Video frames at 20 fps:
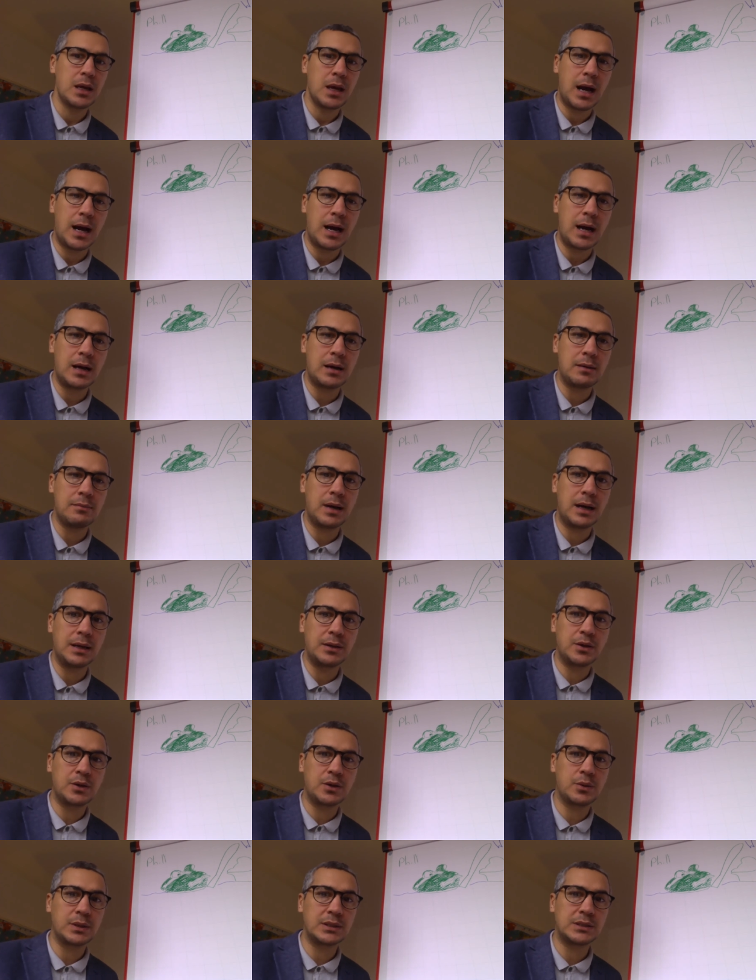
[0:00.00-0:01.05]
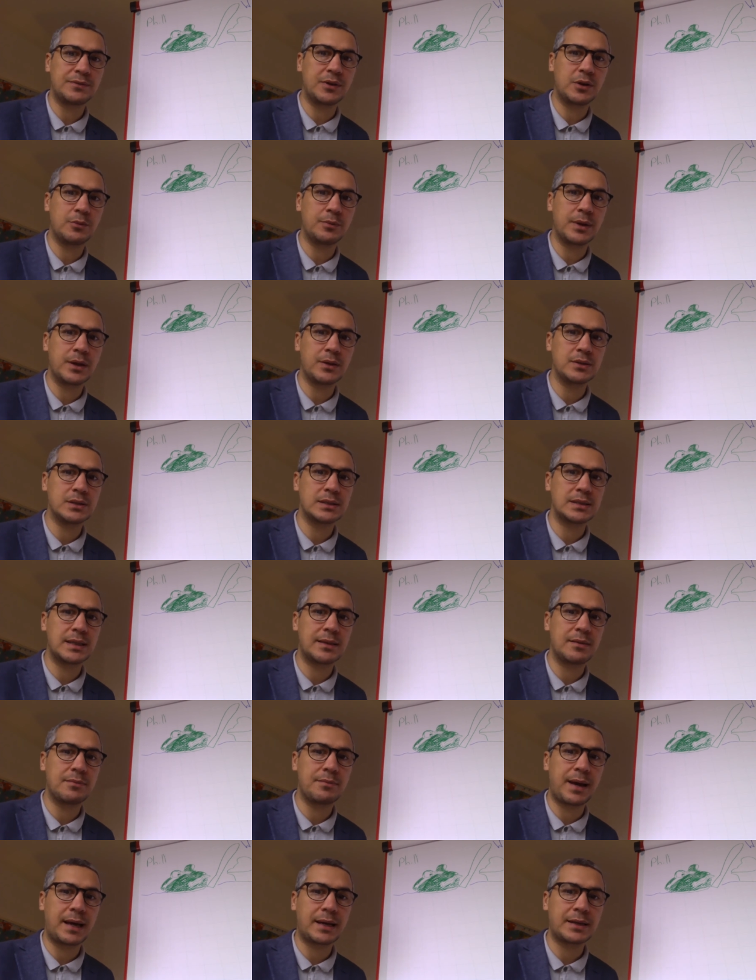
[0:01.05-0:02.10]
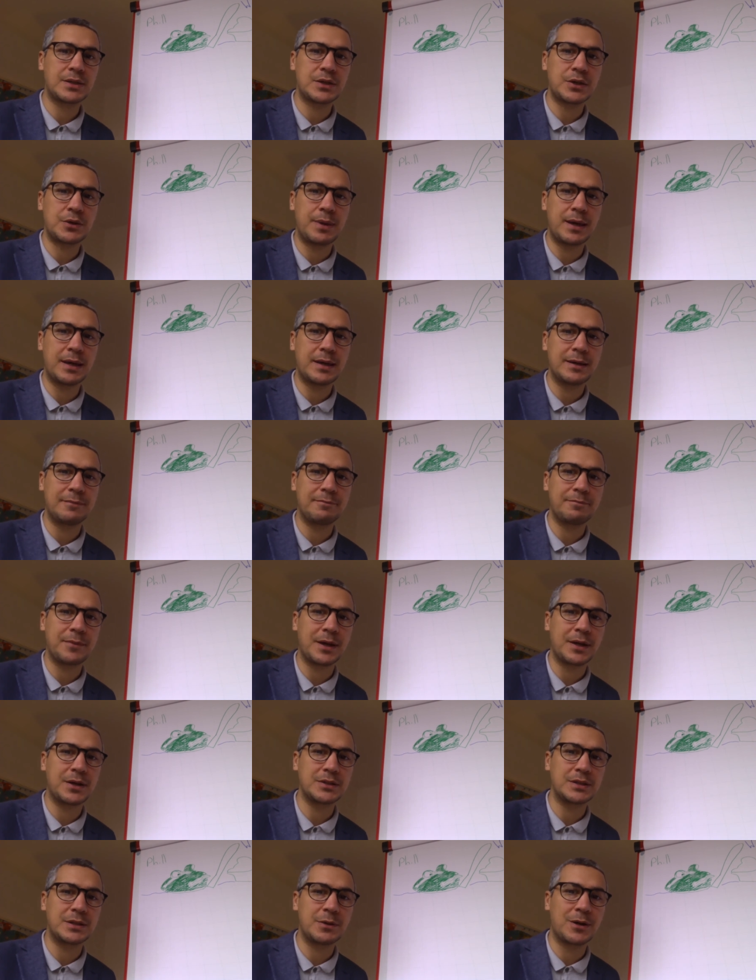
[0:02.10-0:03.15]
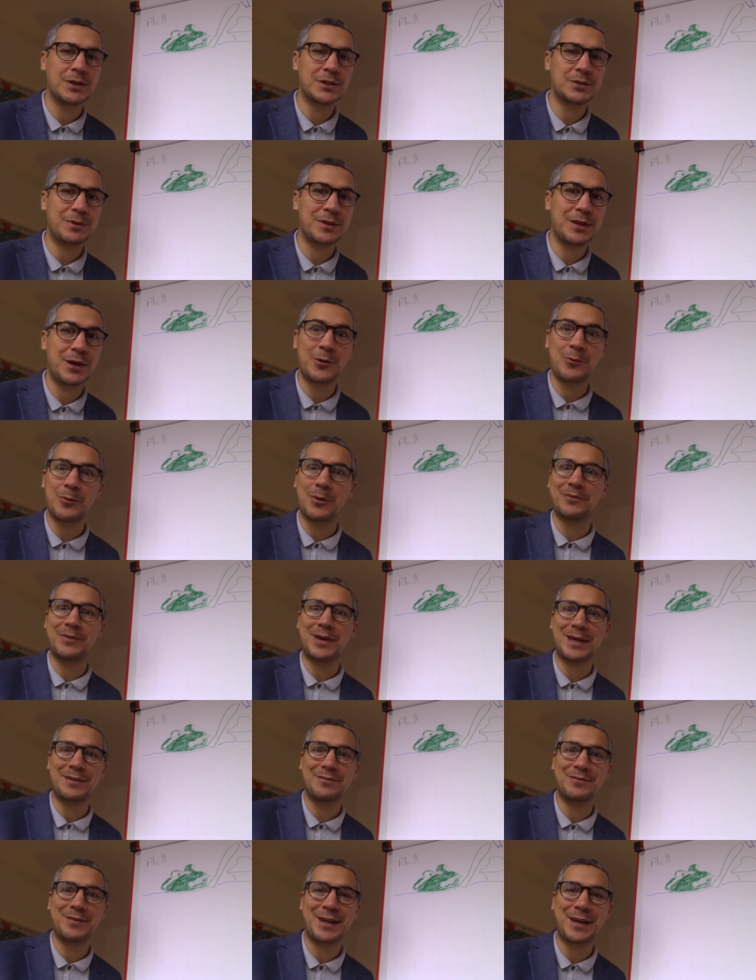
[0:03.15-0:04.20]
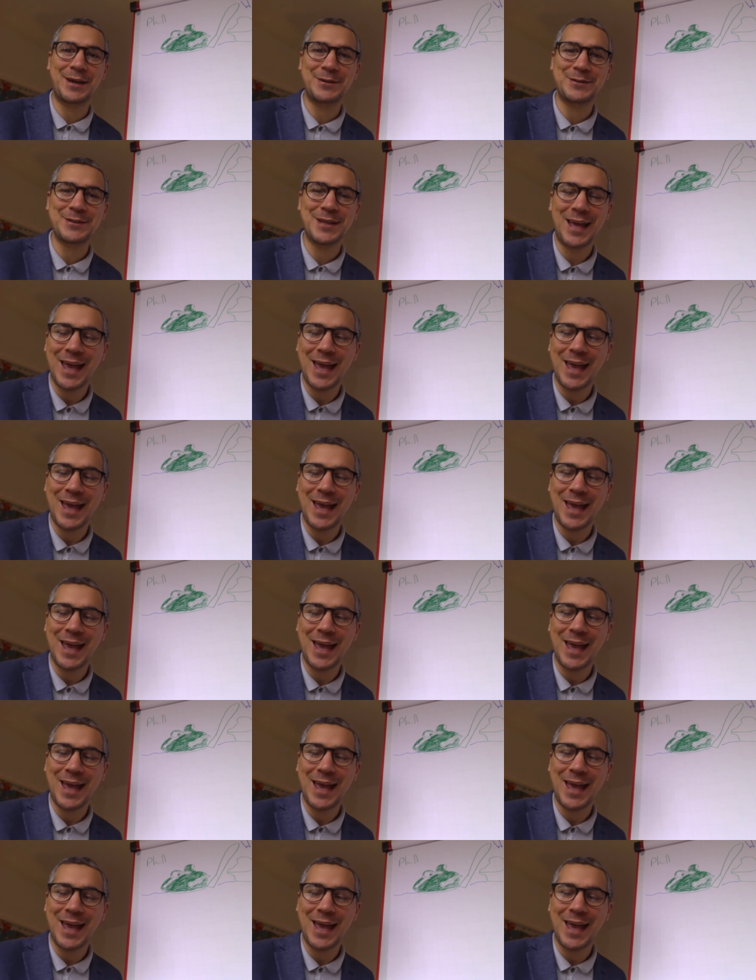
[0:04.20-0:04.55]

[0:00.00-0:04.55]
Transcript: Um, and you could always film those and send them back to me. I don't see why I should be the only one making videos.